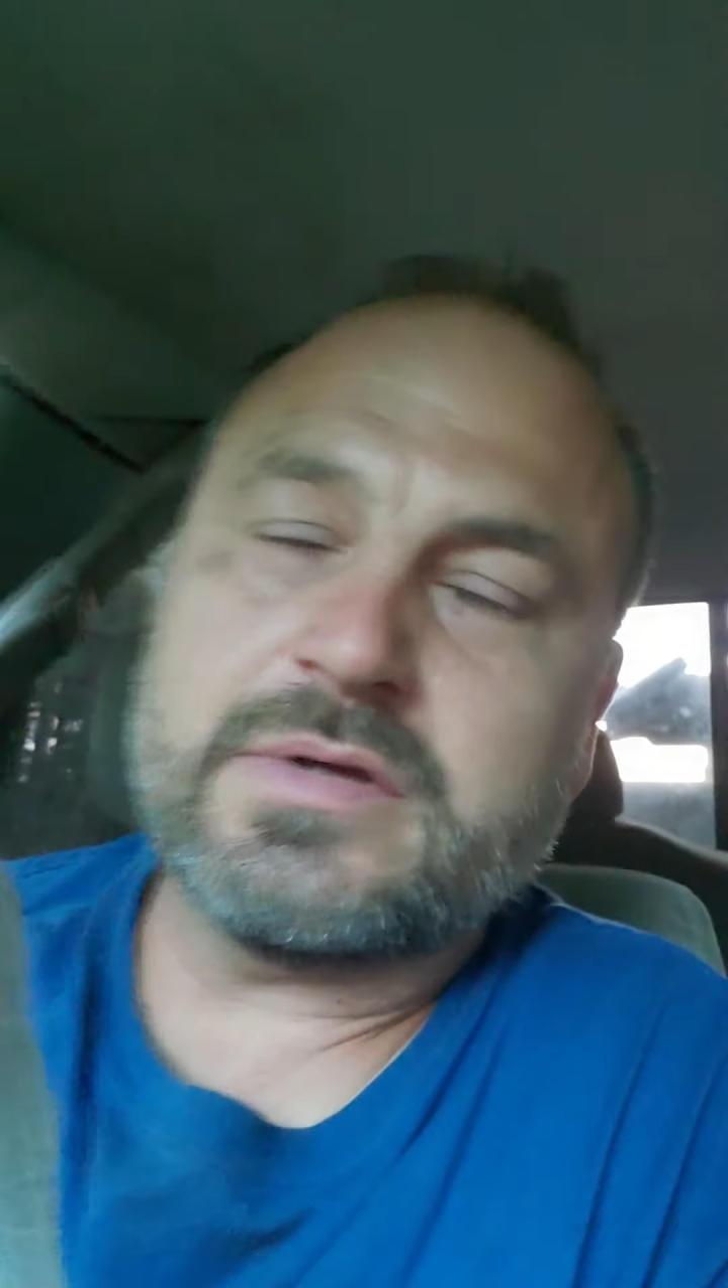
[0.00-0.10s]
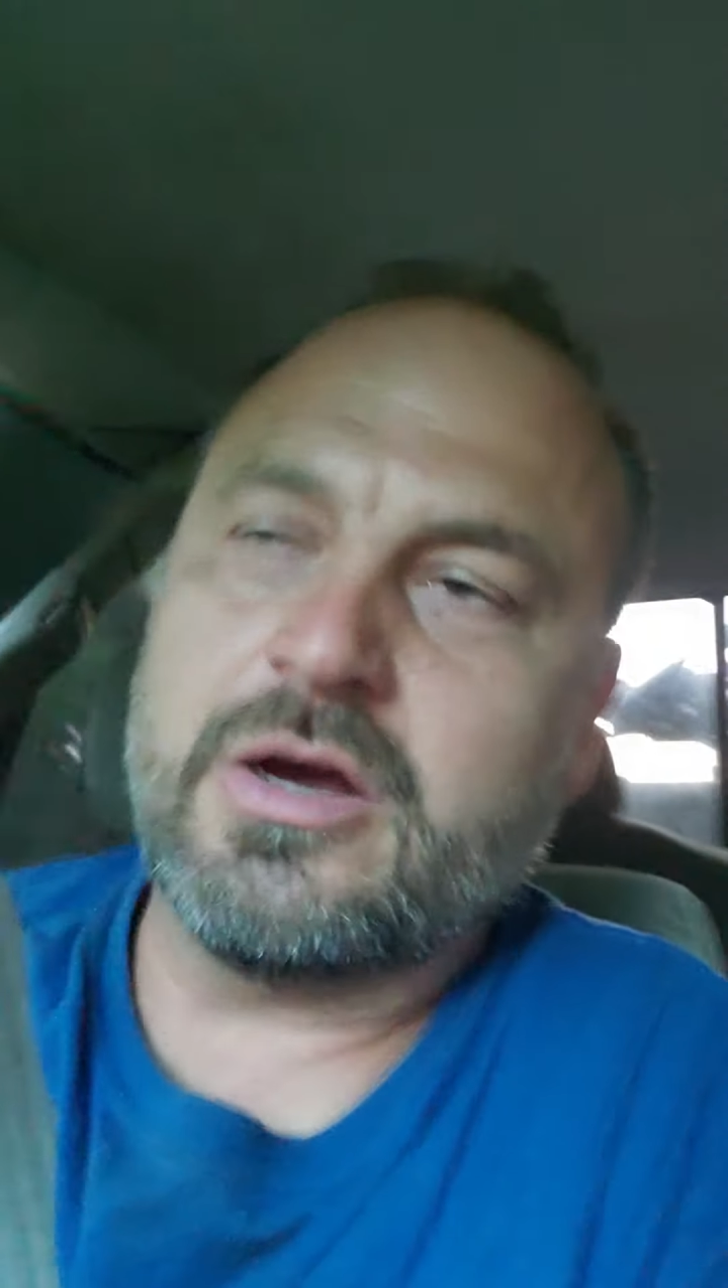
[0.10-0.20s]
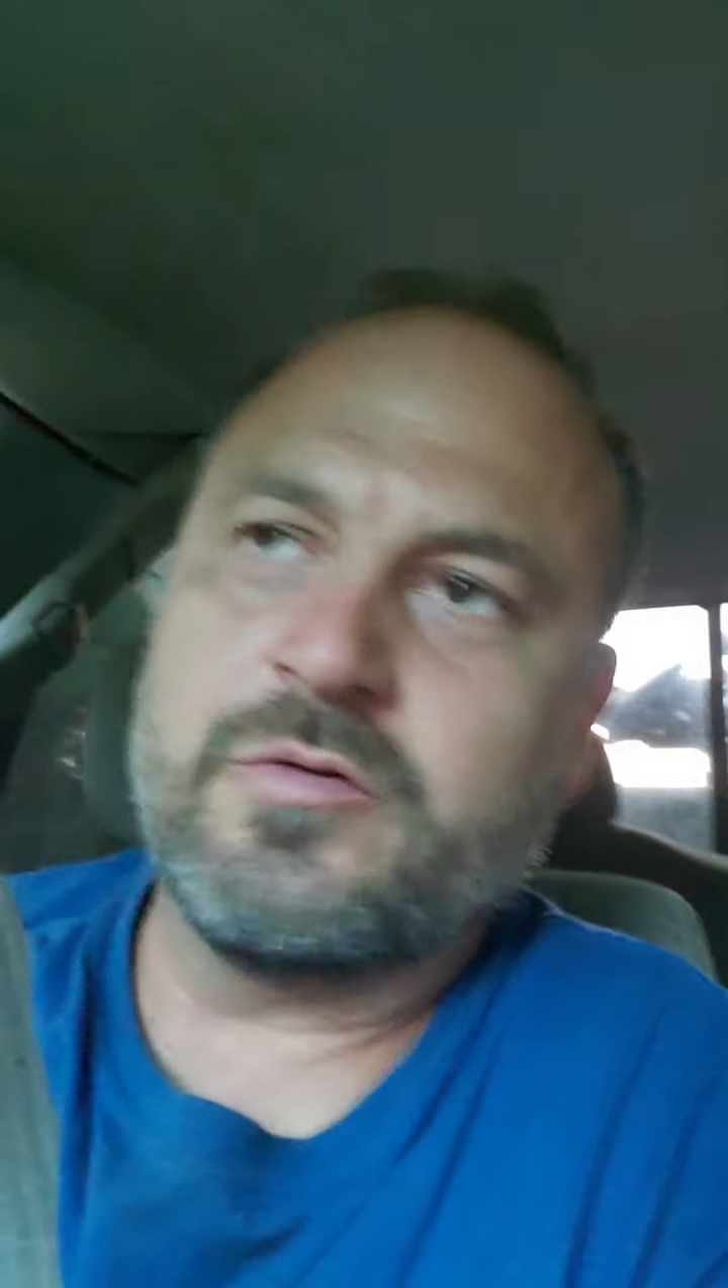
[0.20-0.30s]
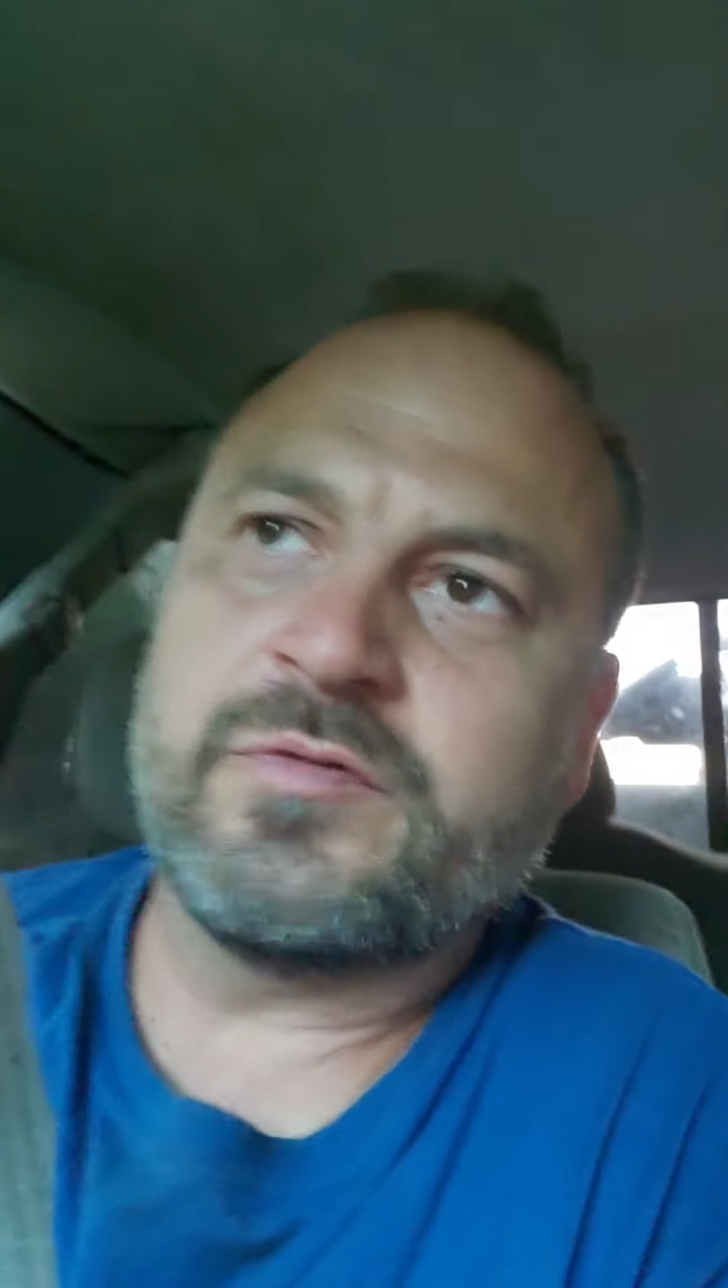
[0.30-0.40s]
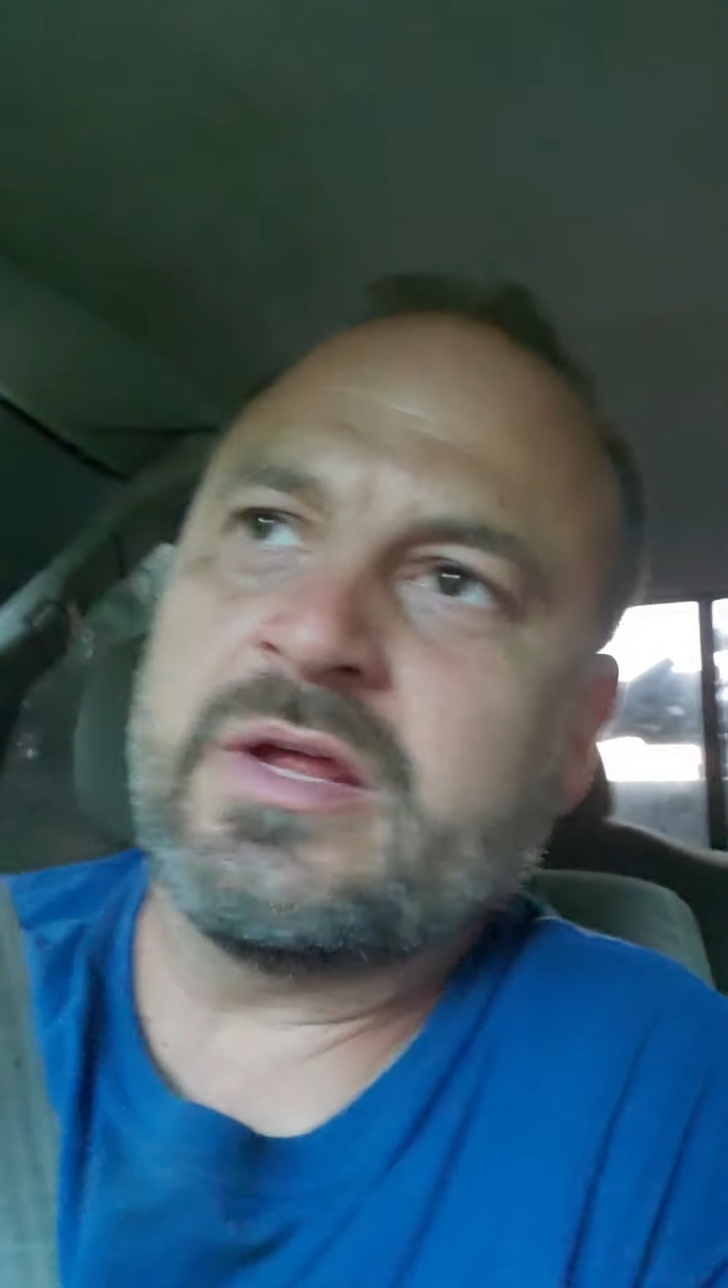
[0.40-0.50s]

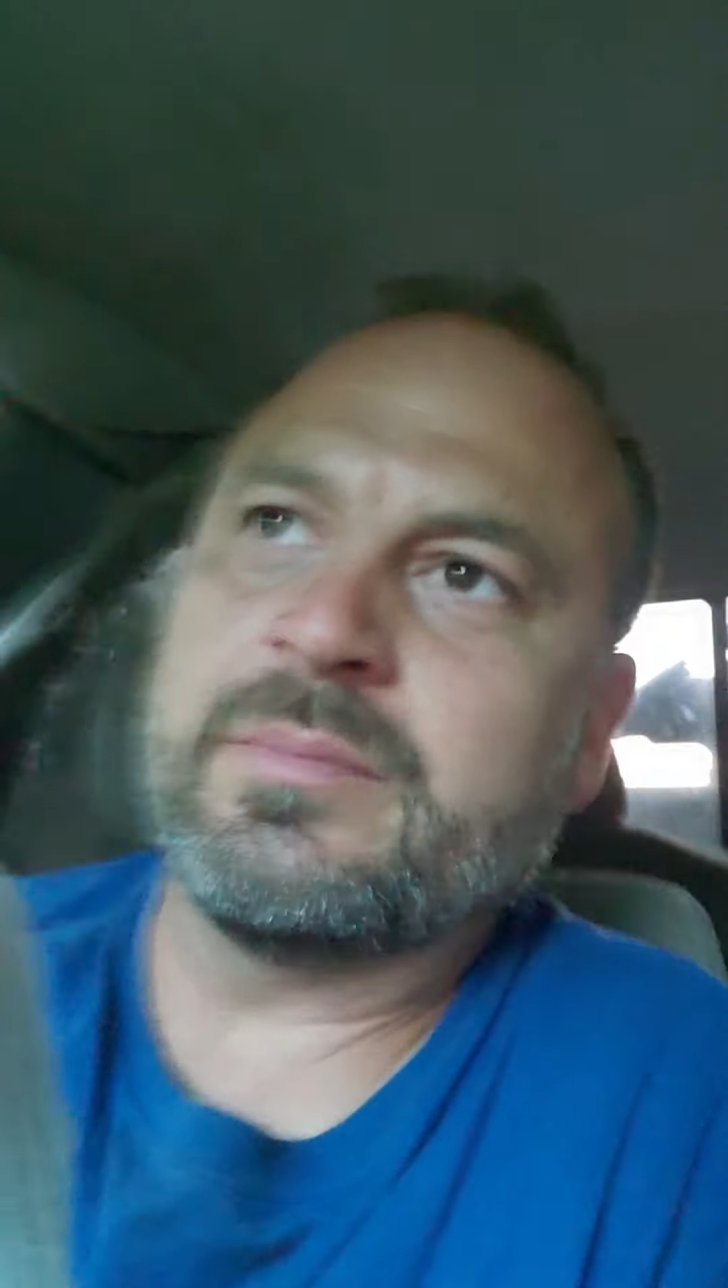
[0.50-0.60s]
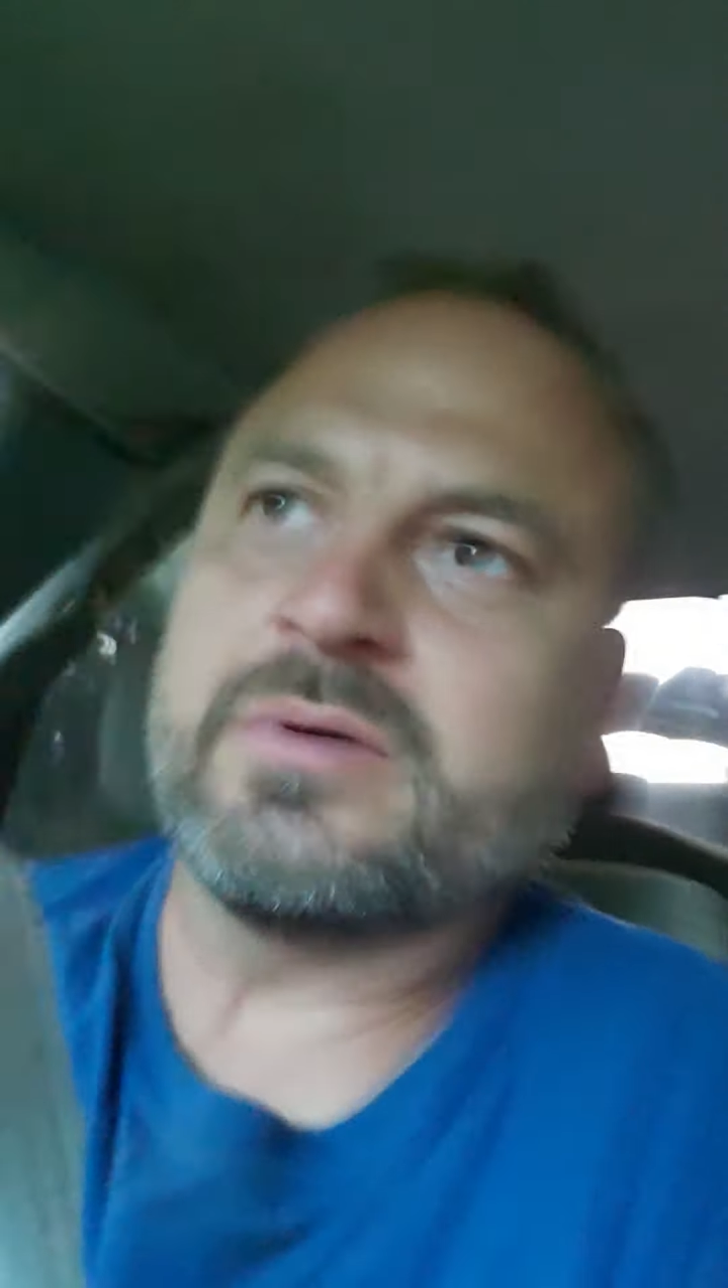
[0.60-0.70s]
hopefully I'm